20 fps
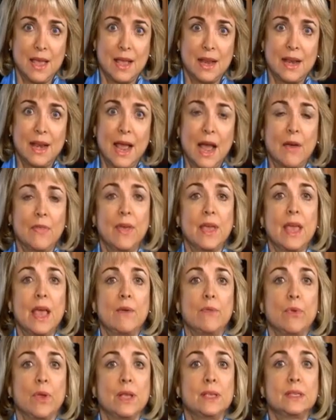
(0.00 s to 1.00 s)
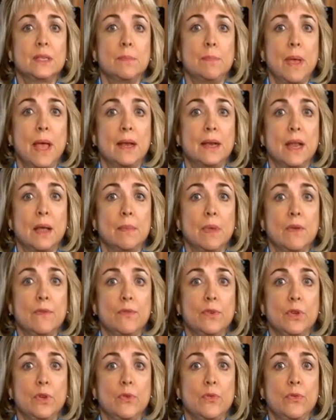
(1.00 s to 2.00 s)
Now they have raised the
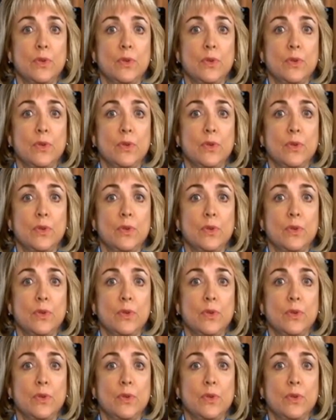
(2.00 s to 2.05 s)
pandemic flu